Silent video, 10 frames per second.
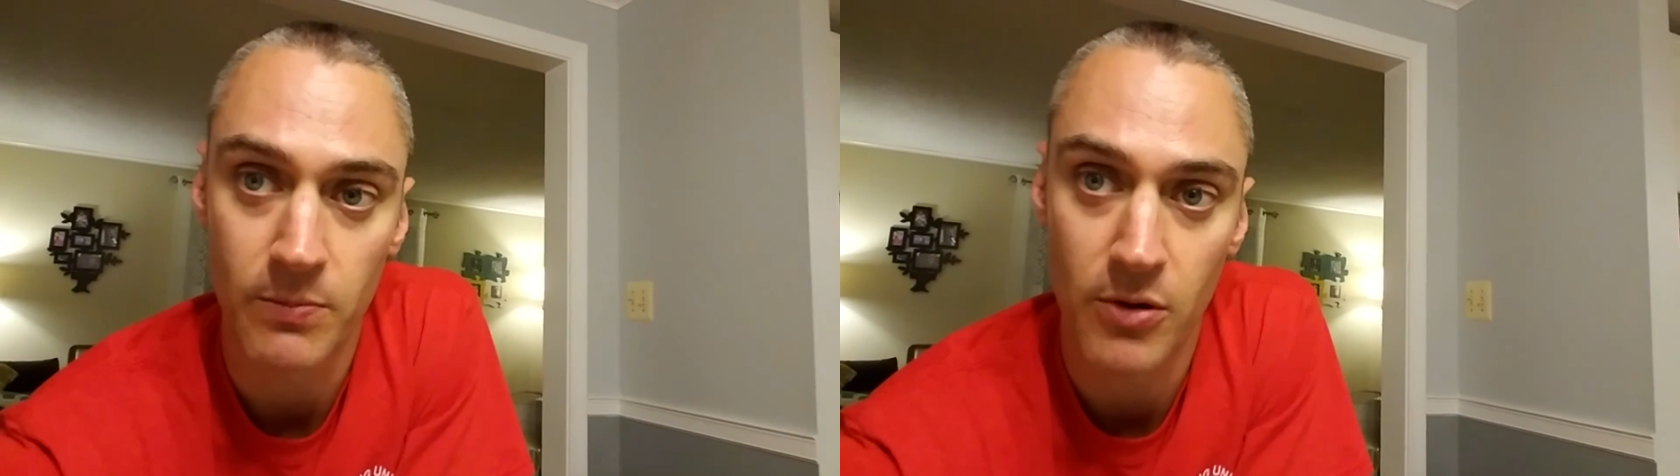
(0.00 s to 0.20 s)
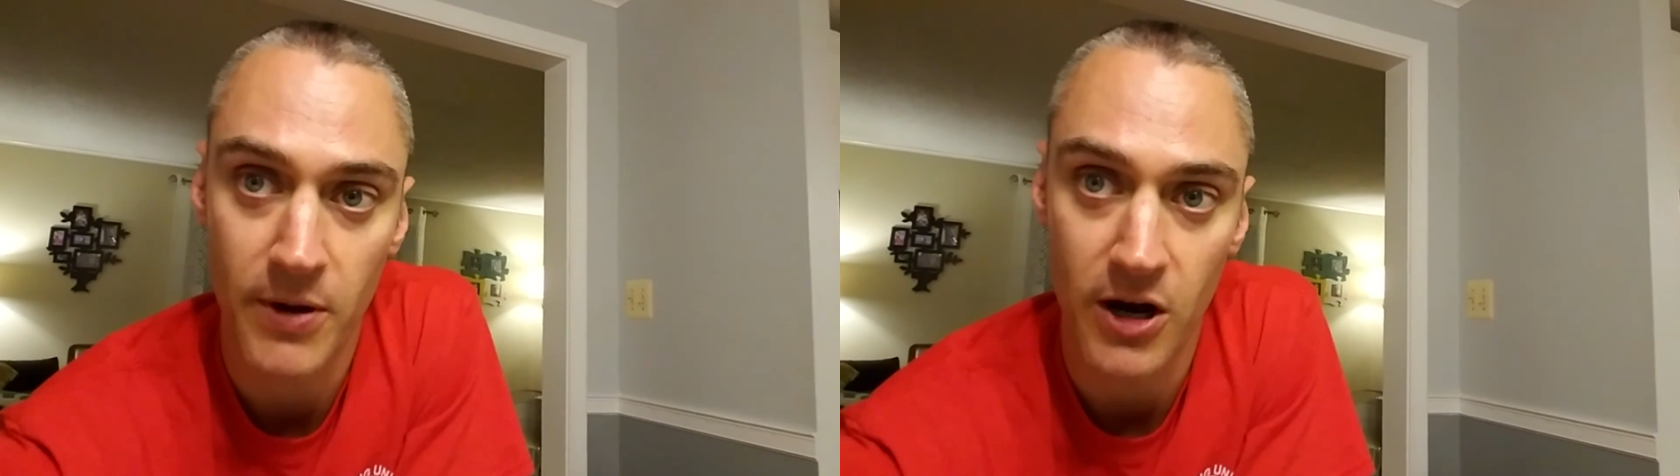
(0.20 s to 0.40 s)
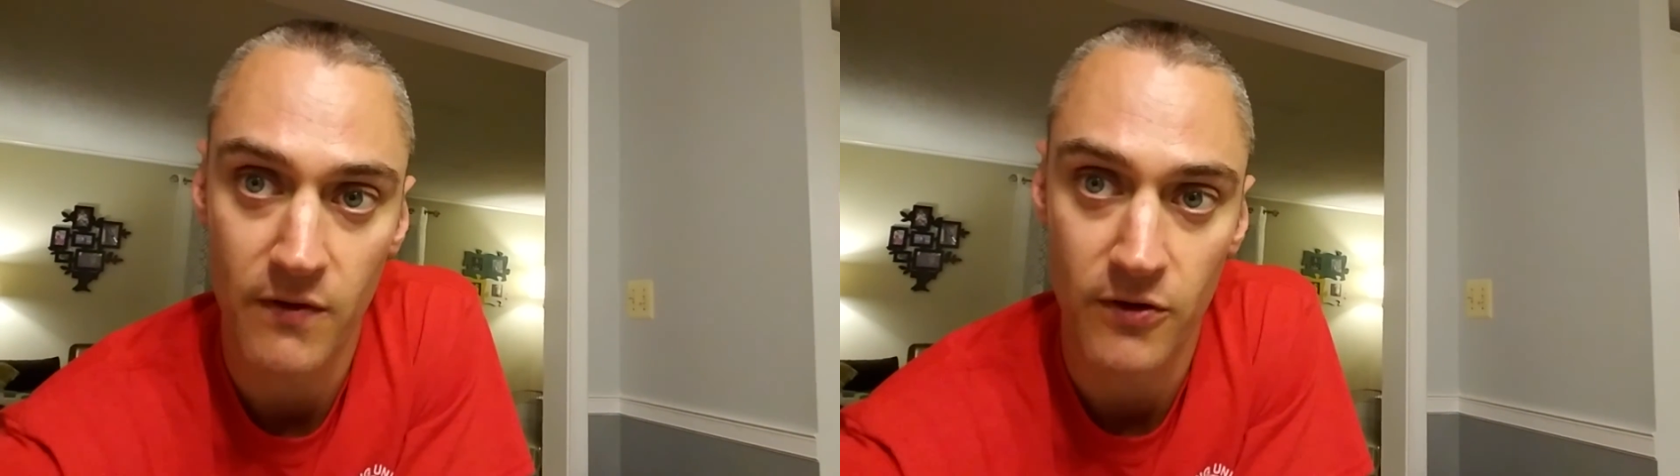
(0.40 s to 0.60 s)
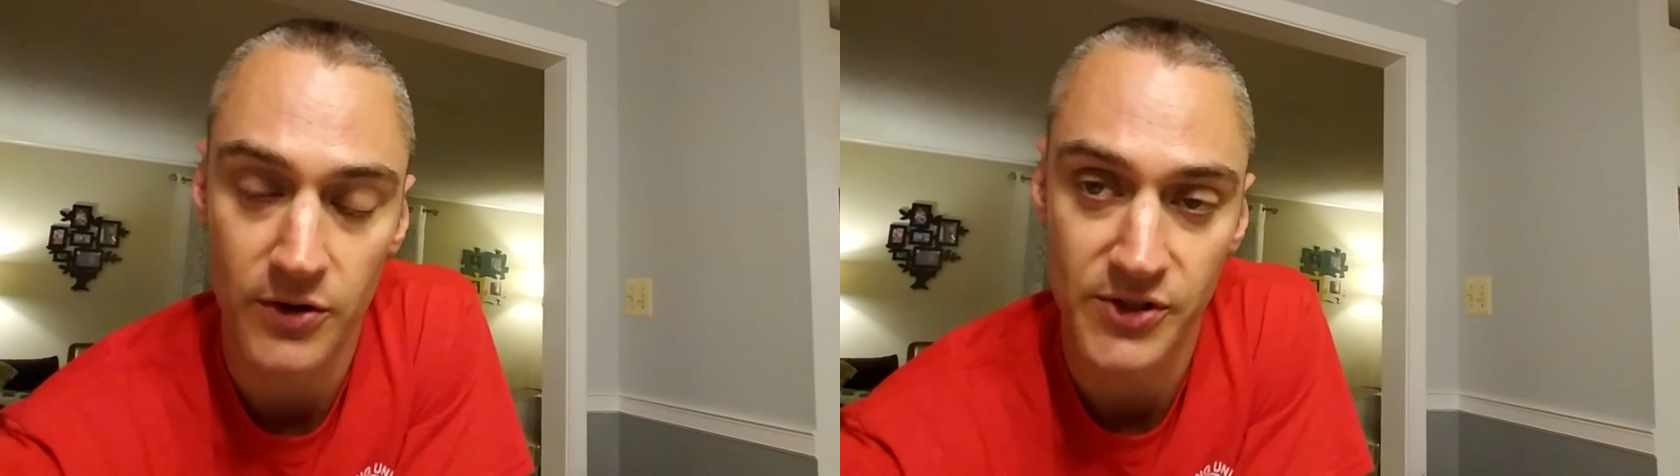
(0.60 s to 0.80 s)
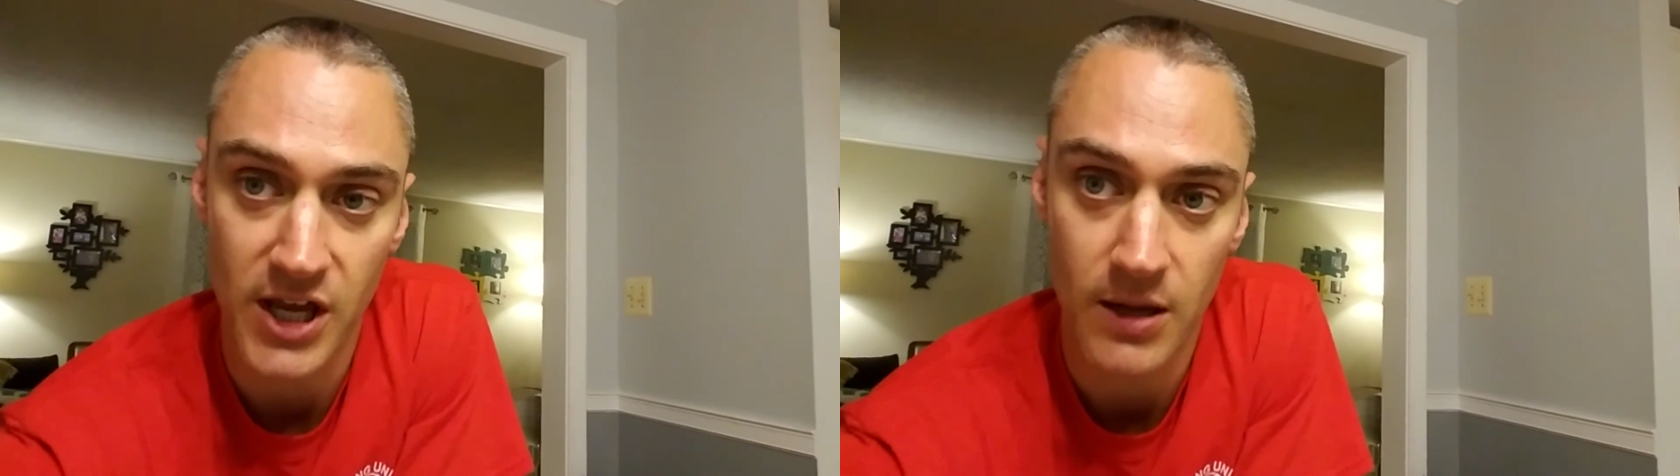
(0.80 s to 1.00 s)
prepare for
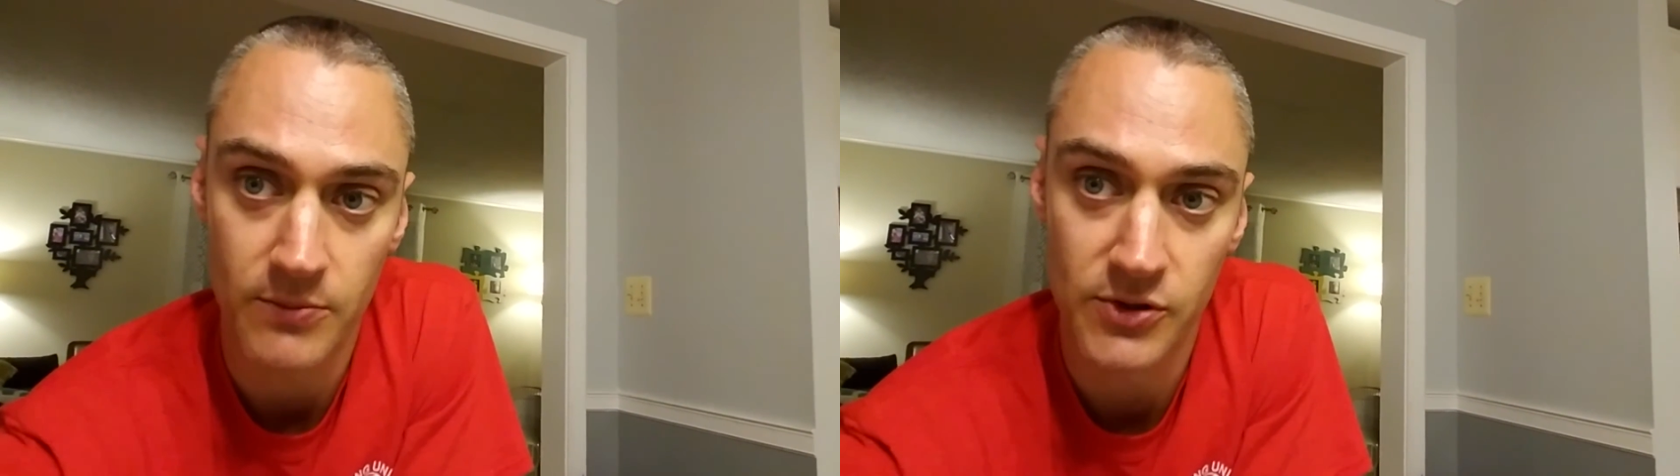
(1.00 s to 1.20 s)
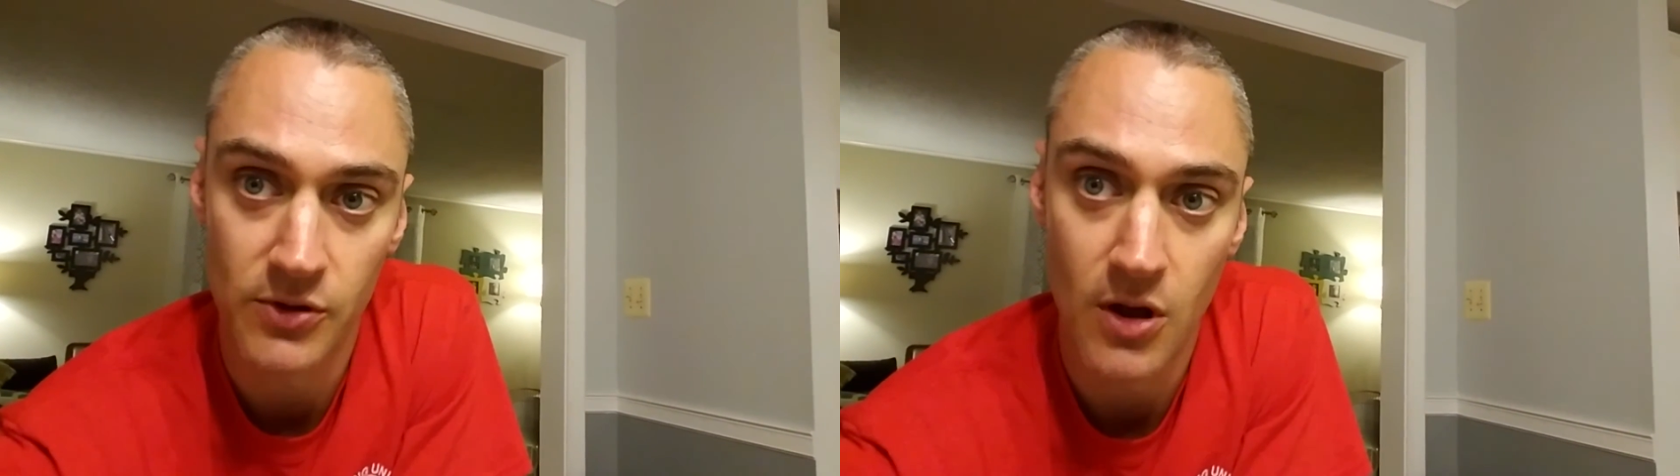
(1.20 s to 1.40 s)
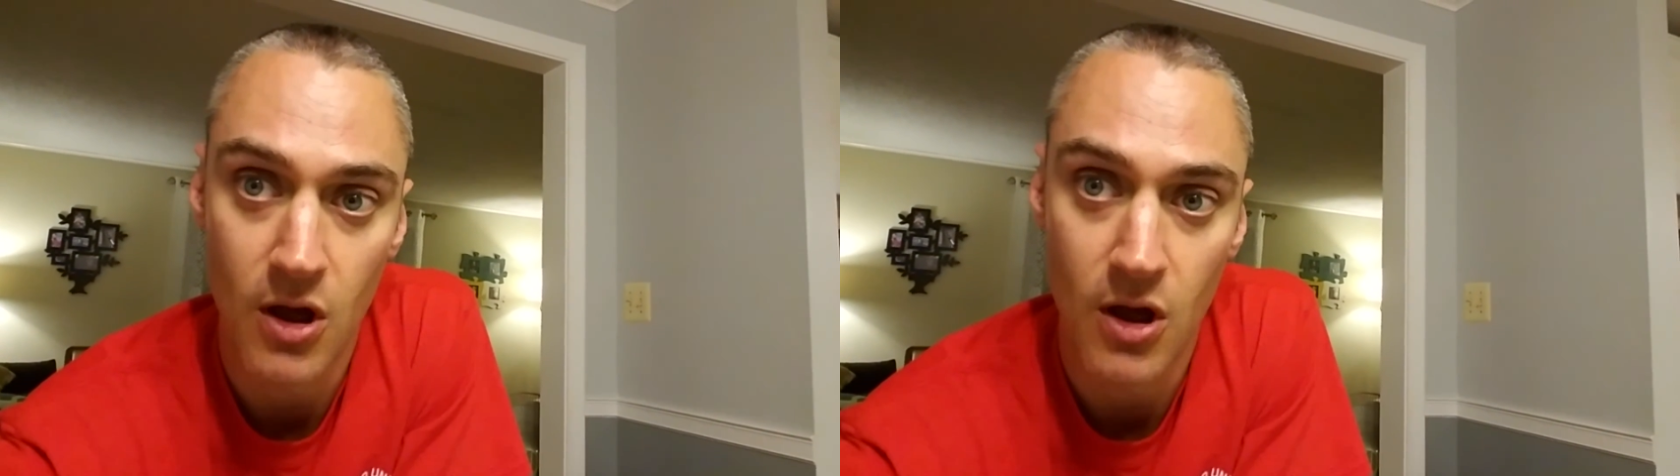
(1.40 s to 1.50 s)
exams.